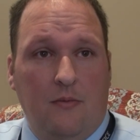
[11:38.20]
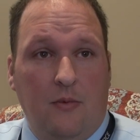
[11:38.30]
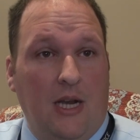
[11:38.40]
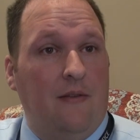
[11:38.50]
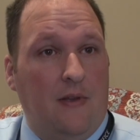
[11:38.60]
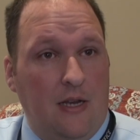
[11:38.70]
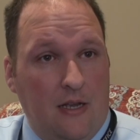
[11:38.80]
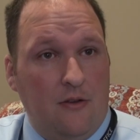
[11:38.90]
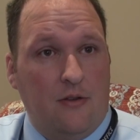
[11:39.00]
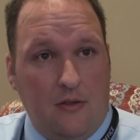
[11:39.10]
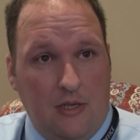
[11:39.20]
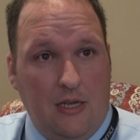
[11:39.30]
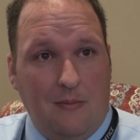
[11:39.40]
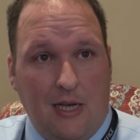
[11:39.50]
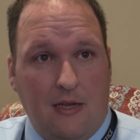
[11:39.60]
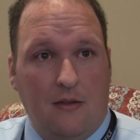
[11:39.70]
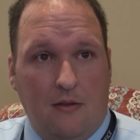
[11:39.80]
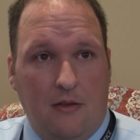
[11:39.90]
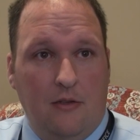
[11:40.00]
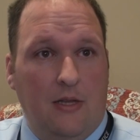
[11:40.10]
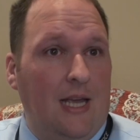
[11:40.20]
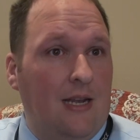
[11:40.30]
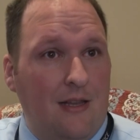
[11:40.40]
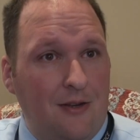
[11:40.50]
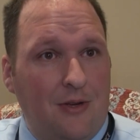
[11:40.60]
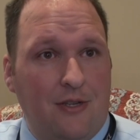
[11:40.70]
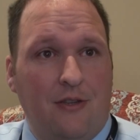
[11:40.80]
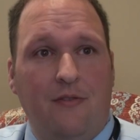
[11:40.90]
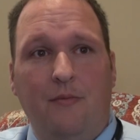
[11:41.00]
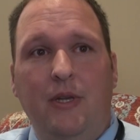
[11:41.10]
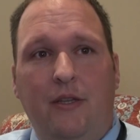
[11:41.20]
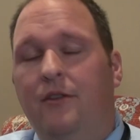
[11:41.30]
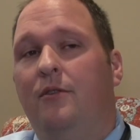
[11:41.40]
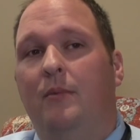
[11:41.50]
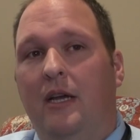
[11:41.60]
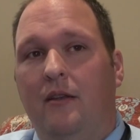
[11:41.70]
when I found out and told them, they had a lot of questions for me too